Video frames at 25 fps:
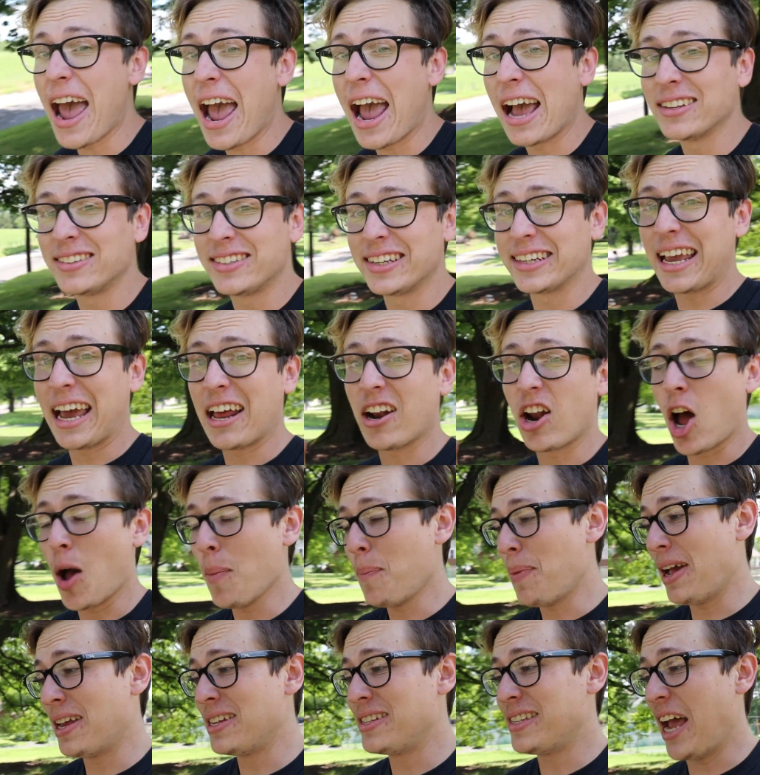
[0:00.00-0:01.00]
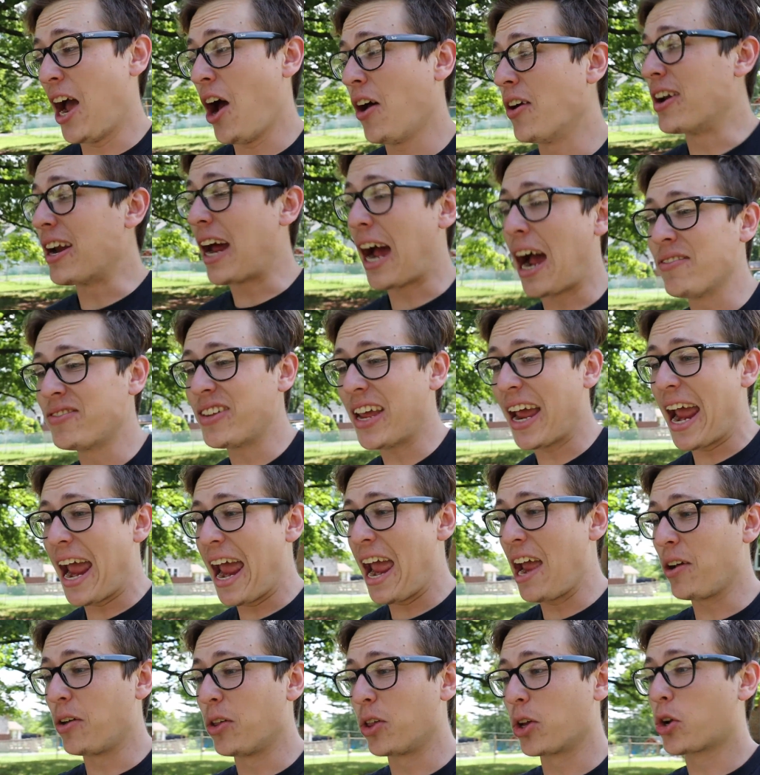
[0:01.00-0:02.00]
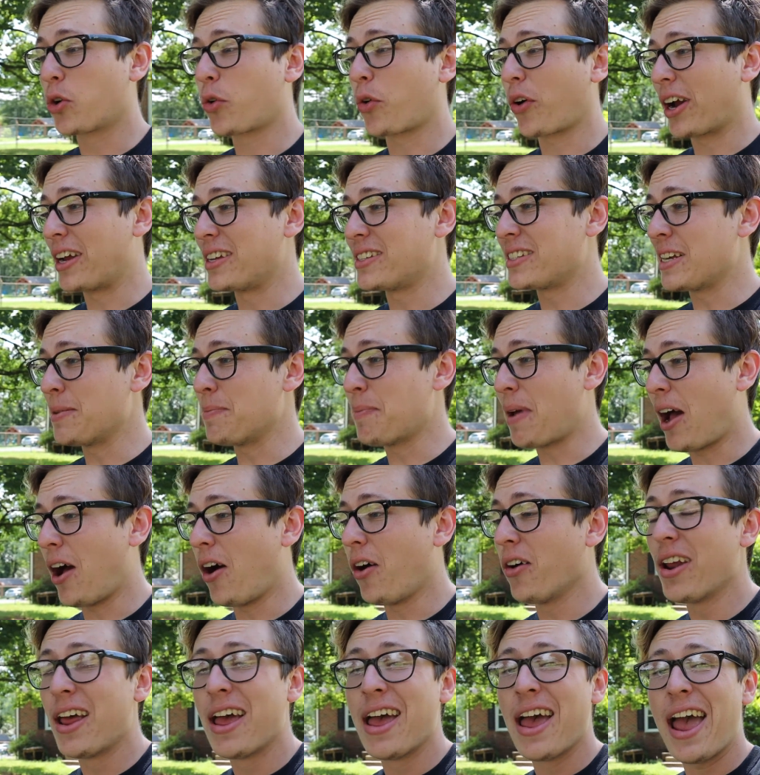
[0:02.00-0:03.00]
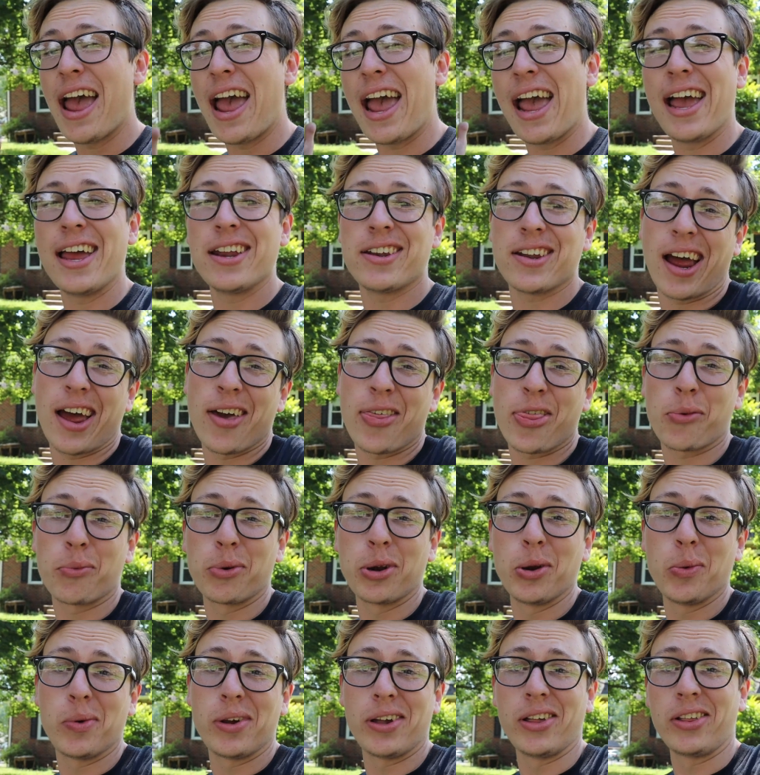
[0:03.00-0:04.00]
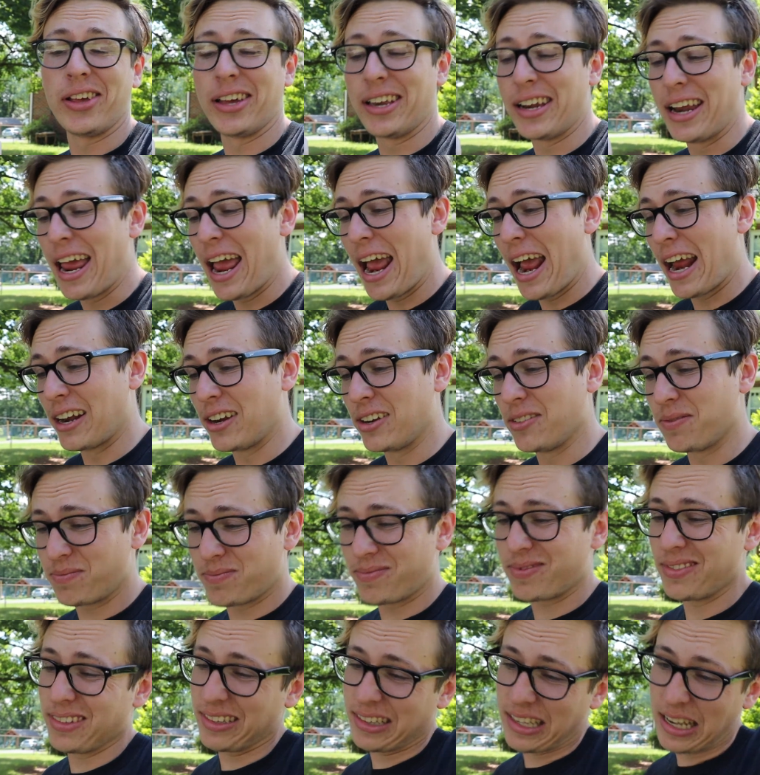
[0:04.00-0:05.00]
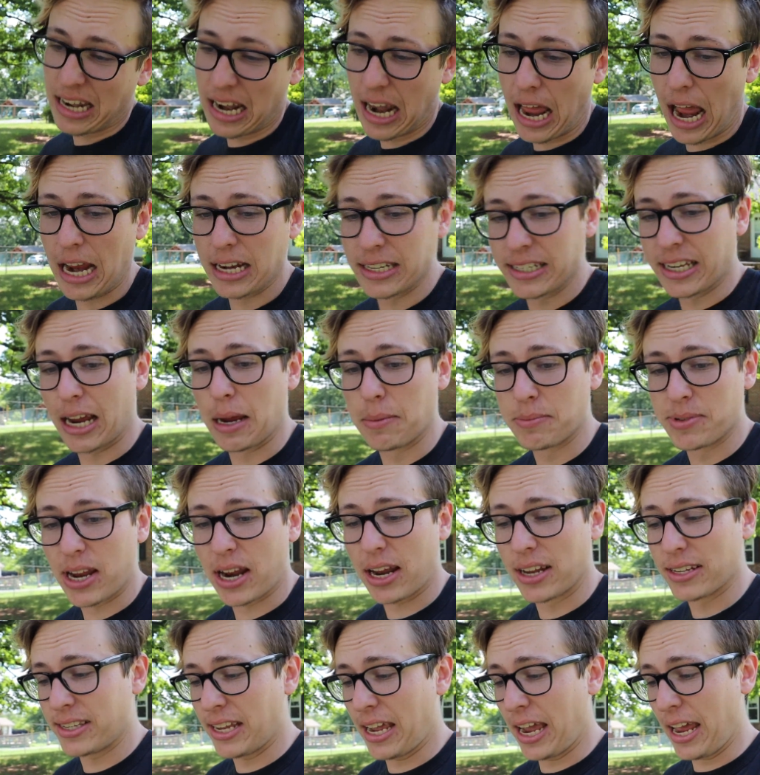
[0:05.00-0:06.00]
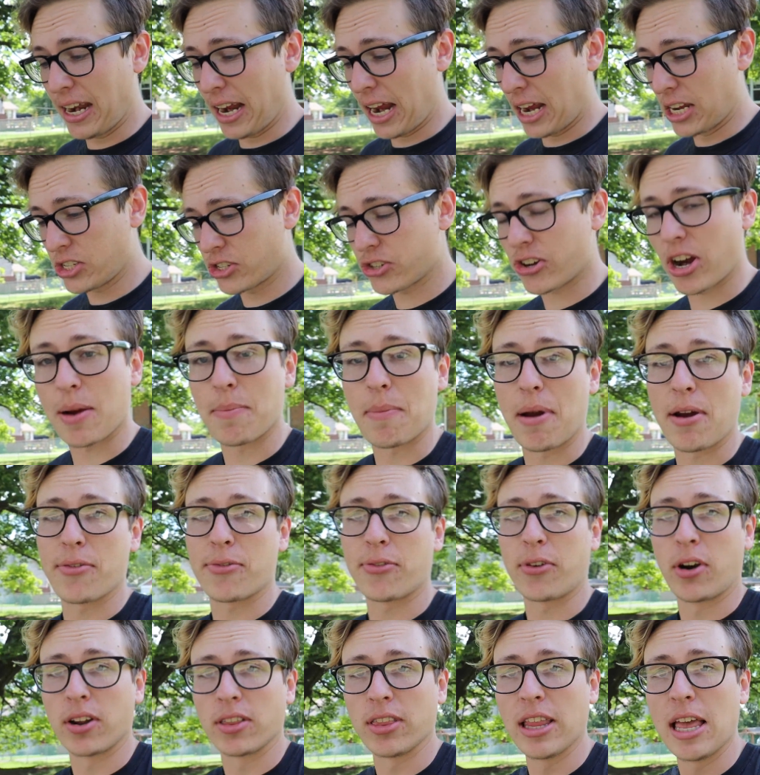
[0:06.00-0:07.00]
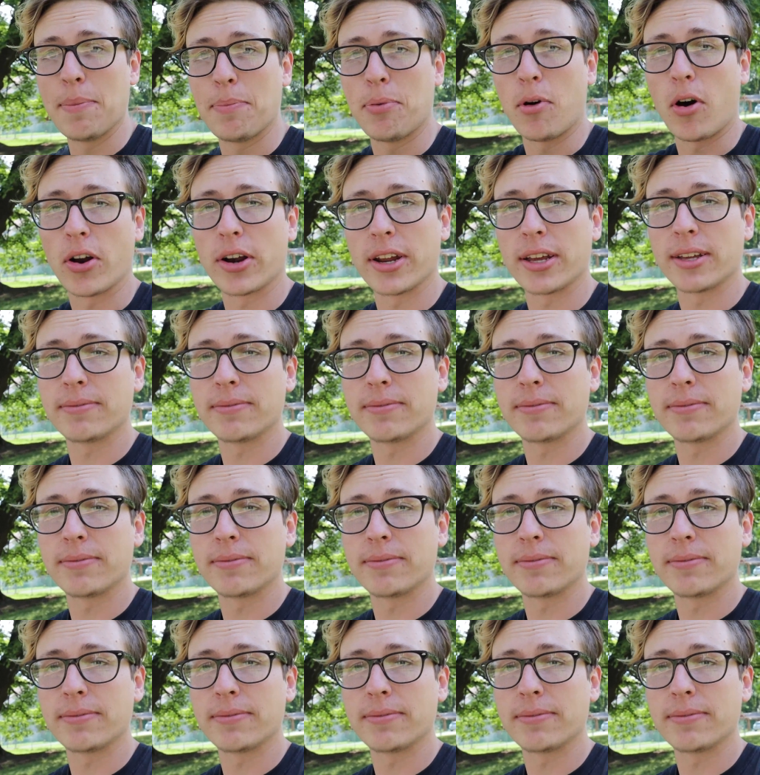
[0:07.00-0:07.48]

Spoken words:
And to get up and down, and I have to angle a crazy amount, and I three-wheel it, and 9 times out of 10, I scrape my front lip on it.